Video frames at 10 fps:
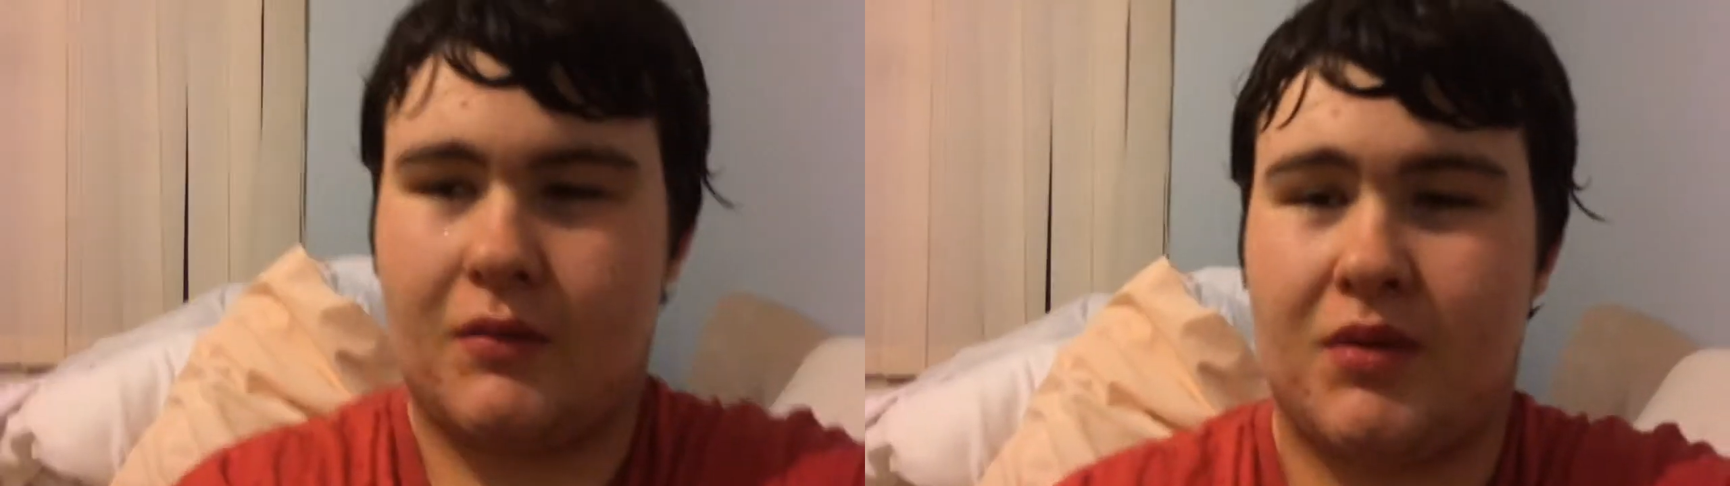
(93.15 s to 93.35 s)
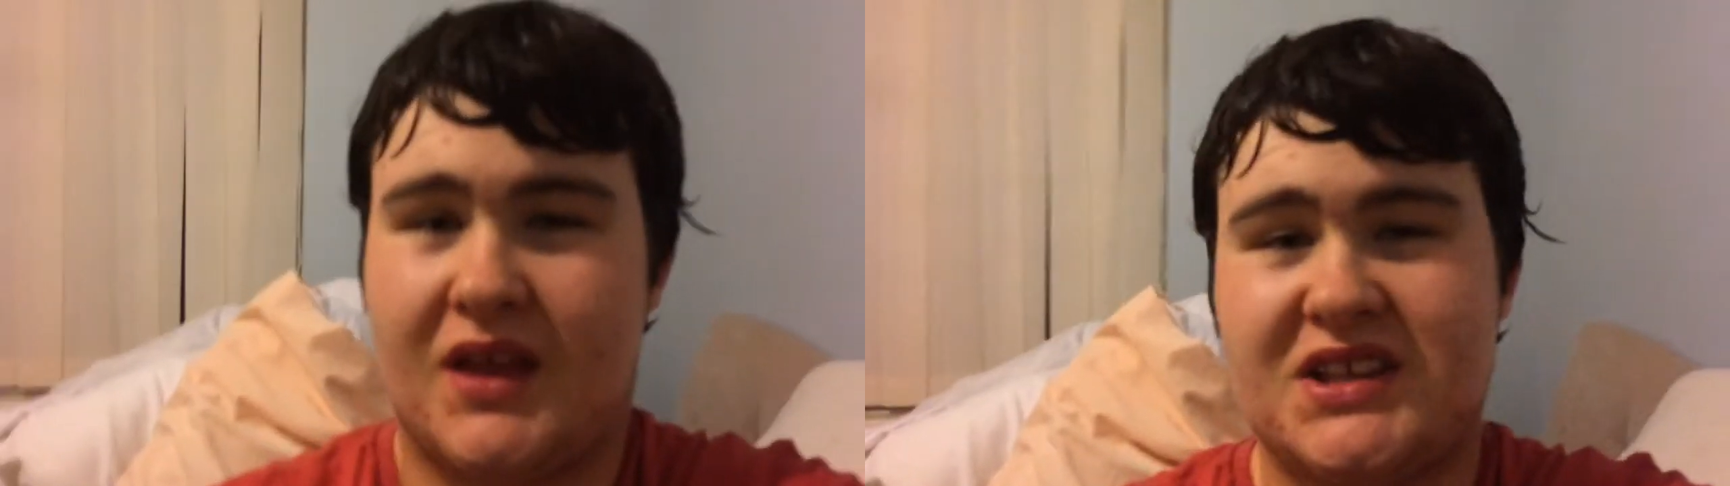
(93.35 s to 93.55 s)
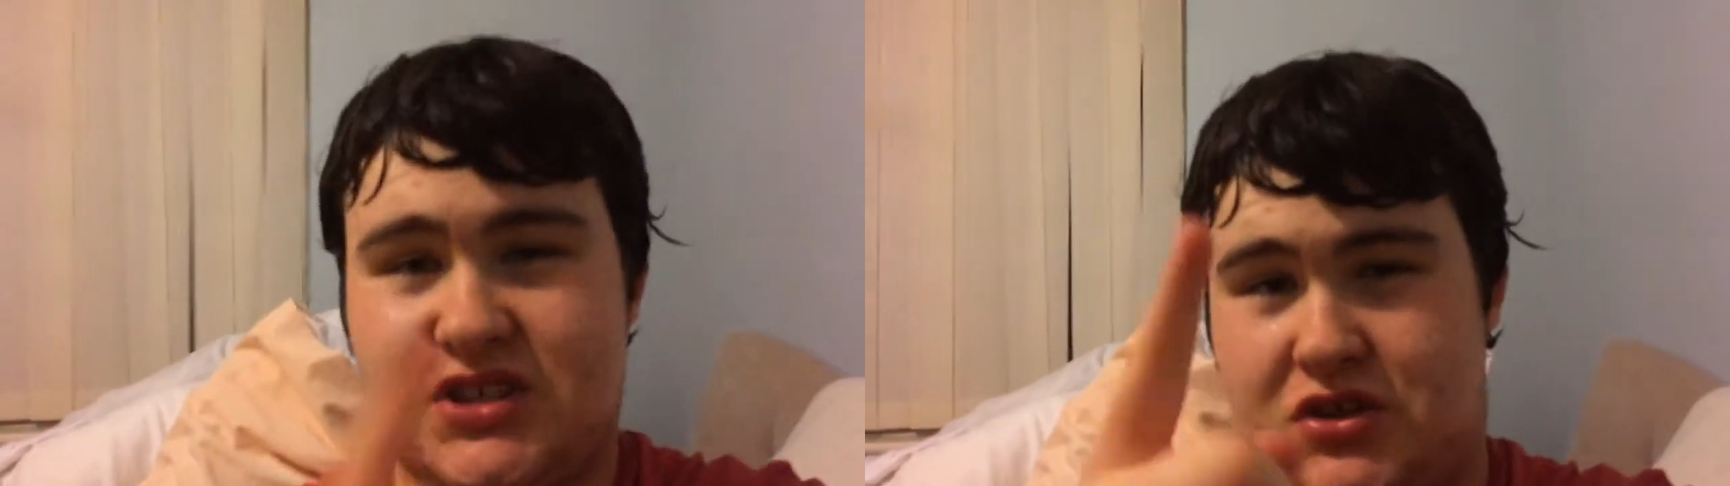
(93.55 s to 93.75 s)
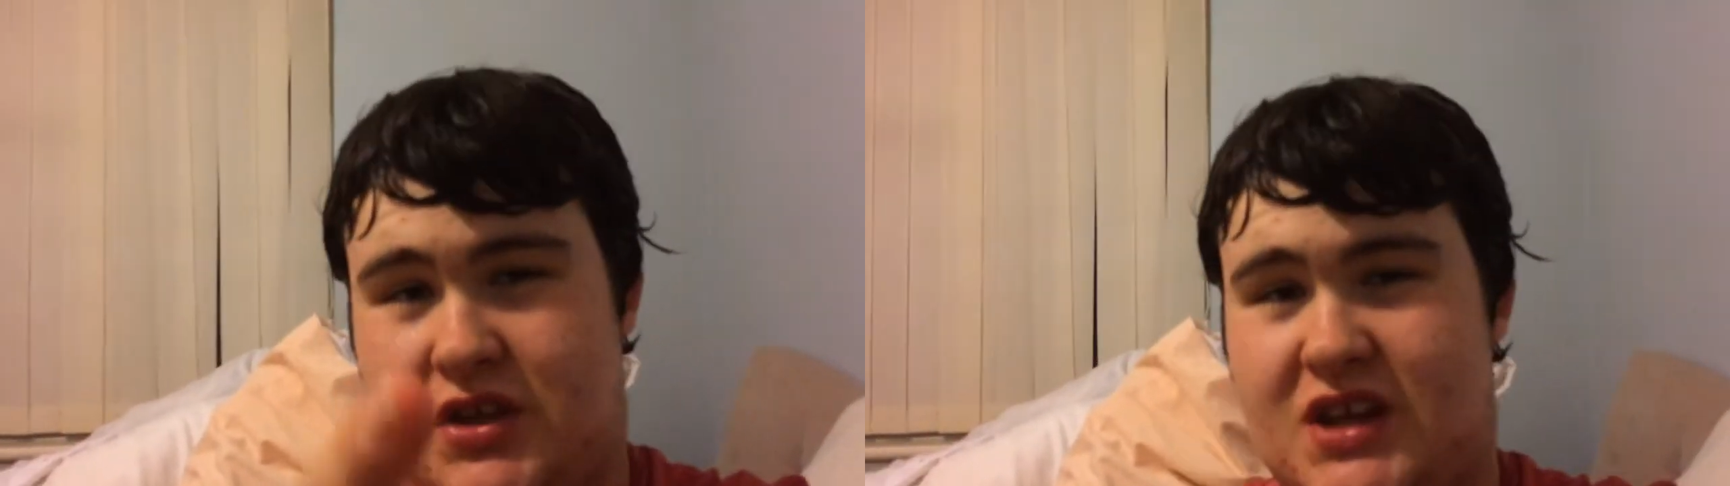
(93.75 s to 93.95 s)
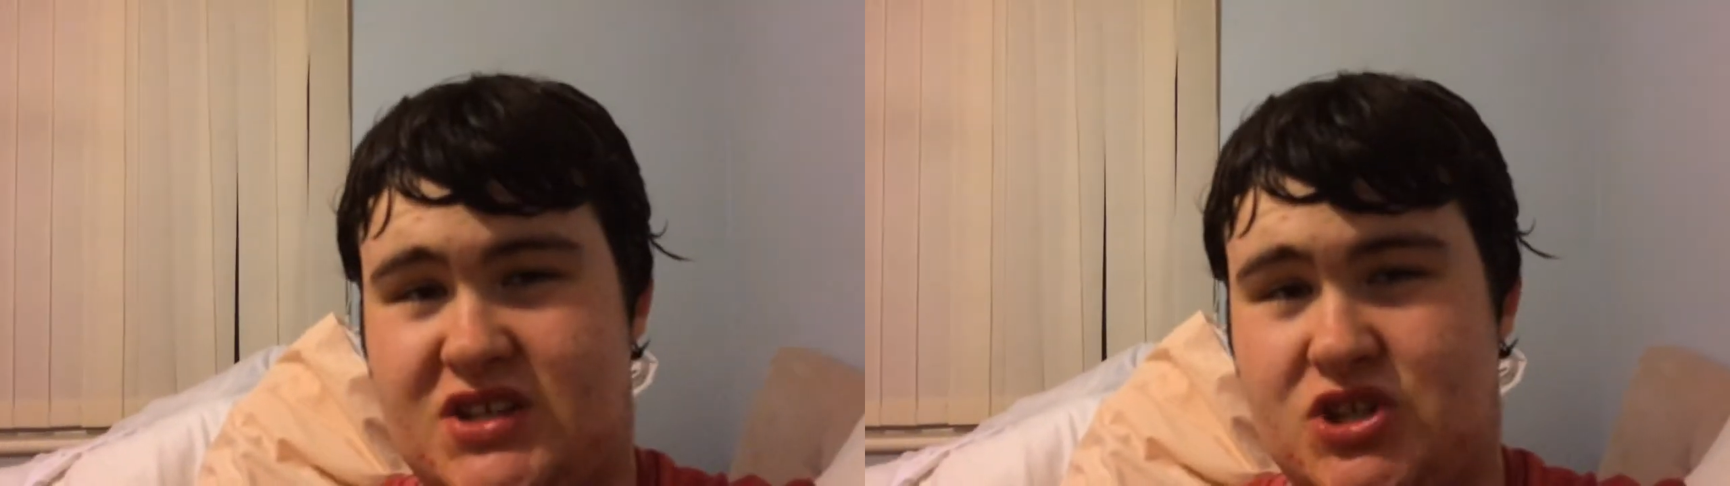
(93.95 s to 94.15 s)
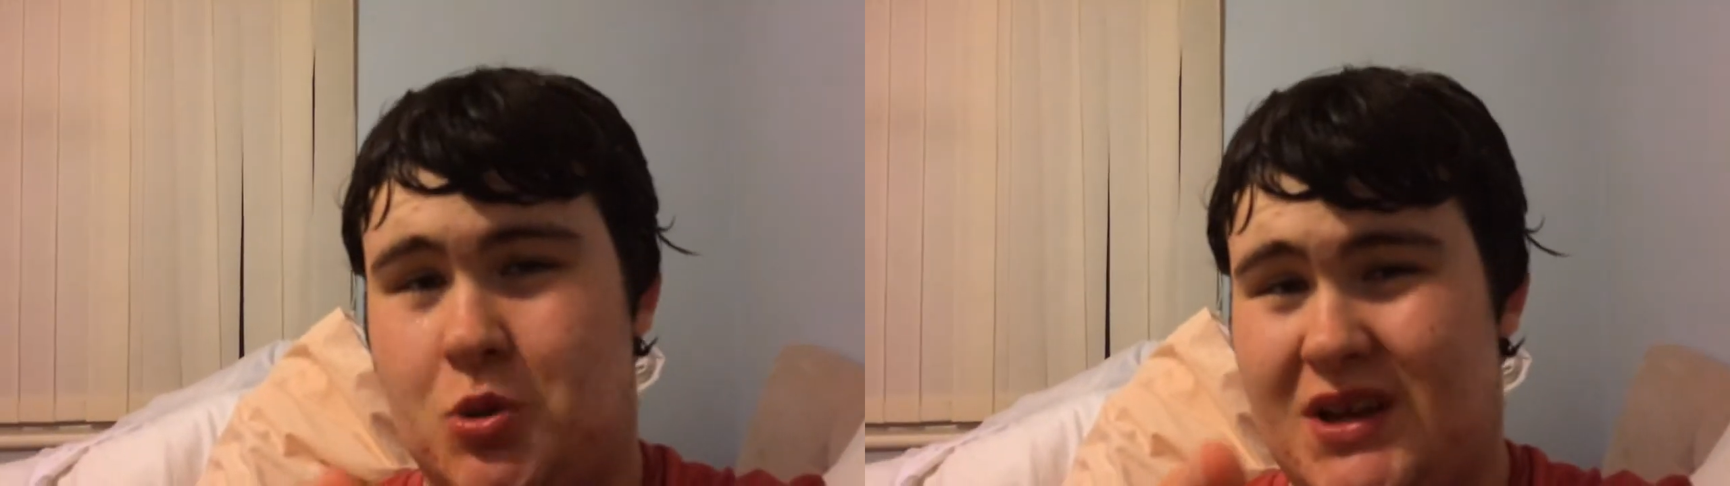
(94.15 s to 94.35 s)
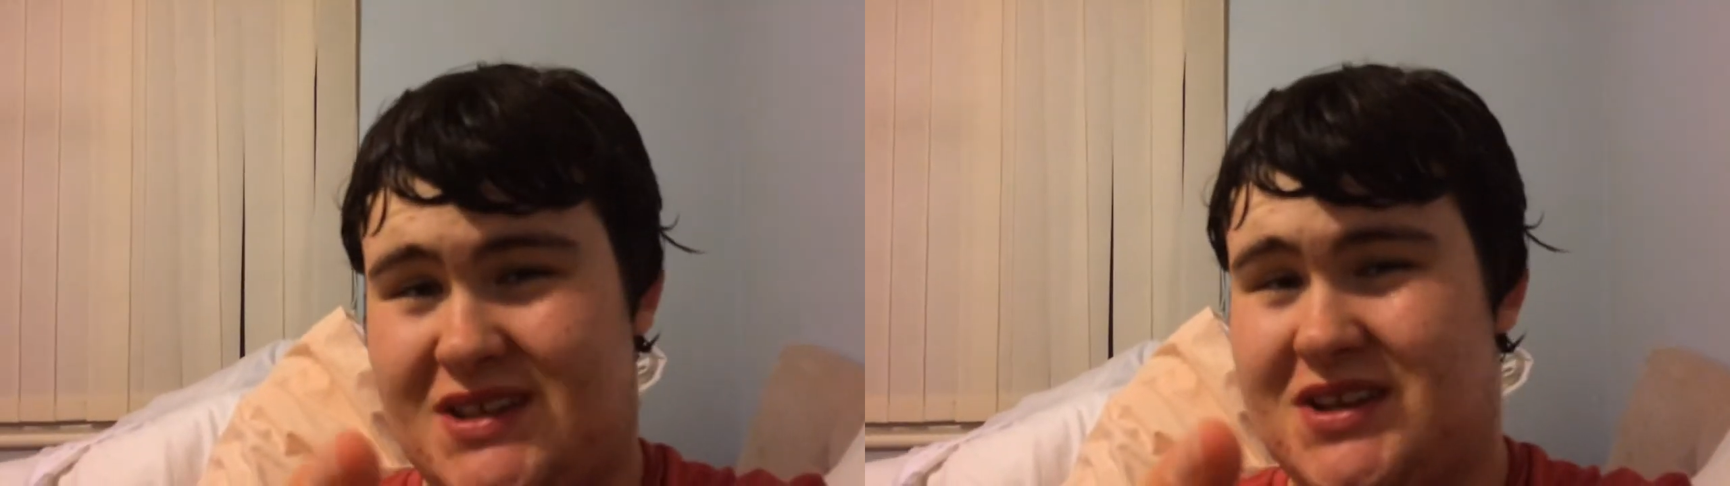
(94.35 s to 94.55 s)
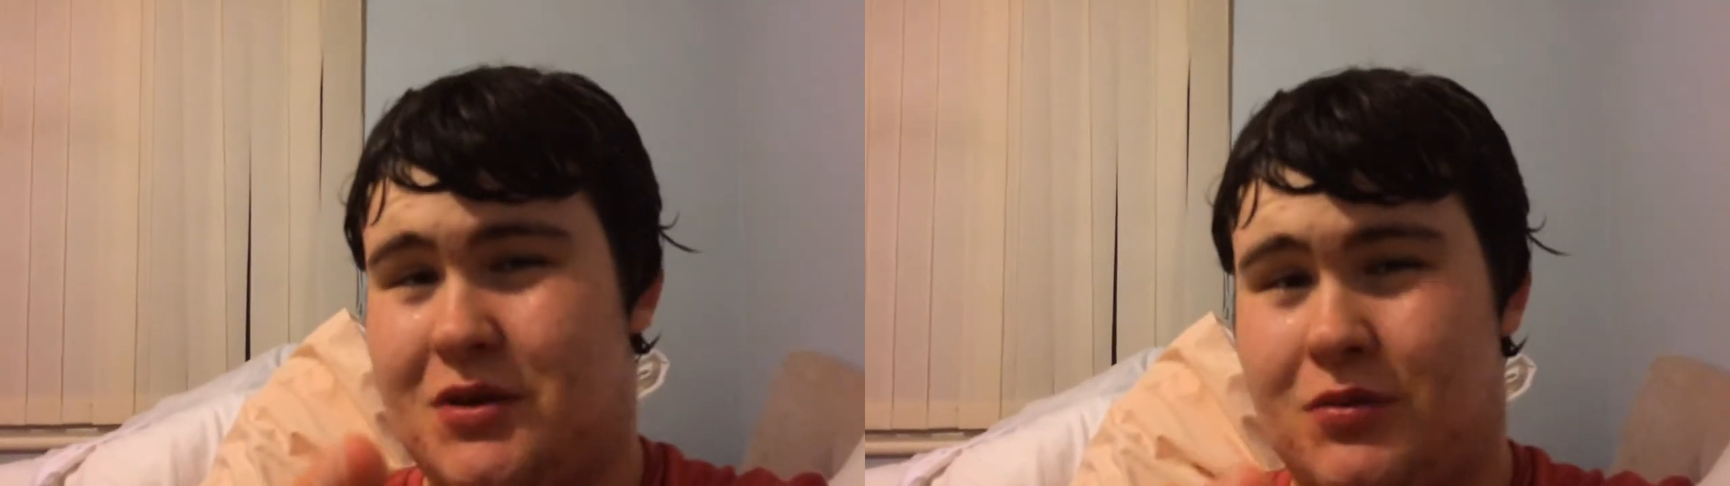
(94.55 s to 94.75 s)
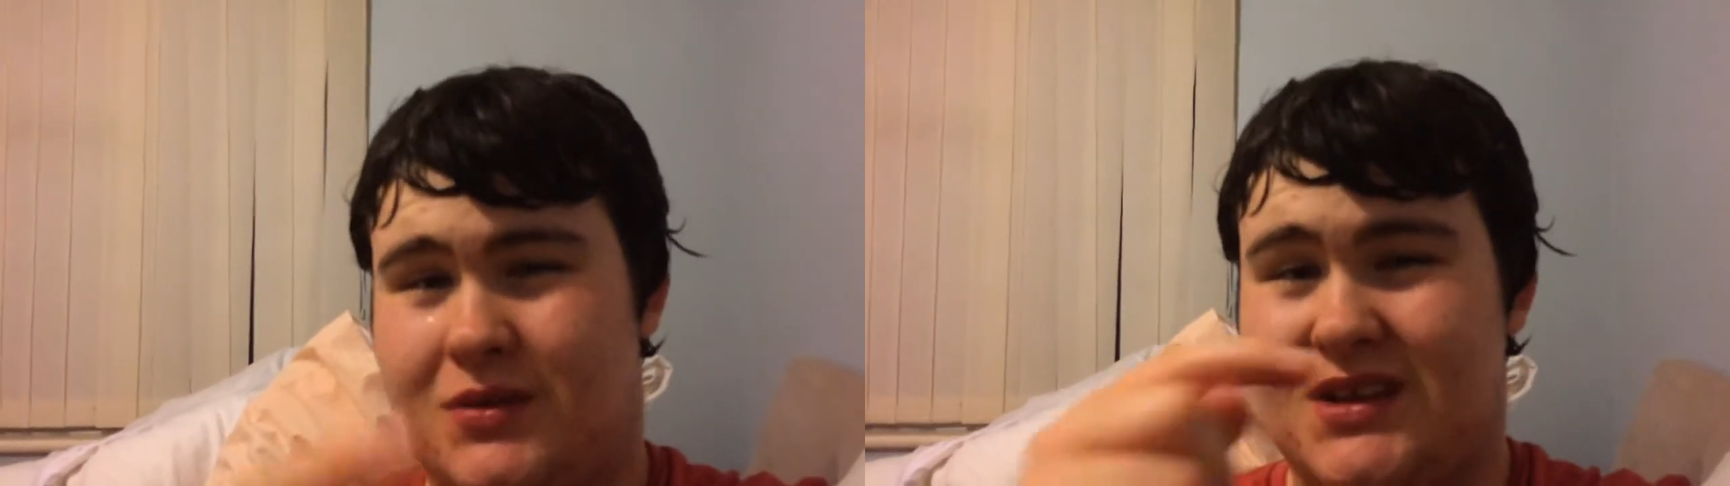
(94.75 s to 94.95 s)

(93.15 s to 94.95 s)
But that's 2022.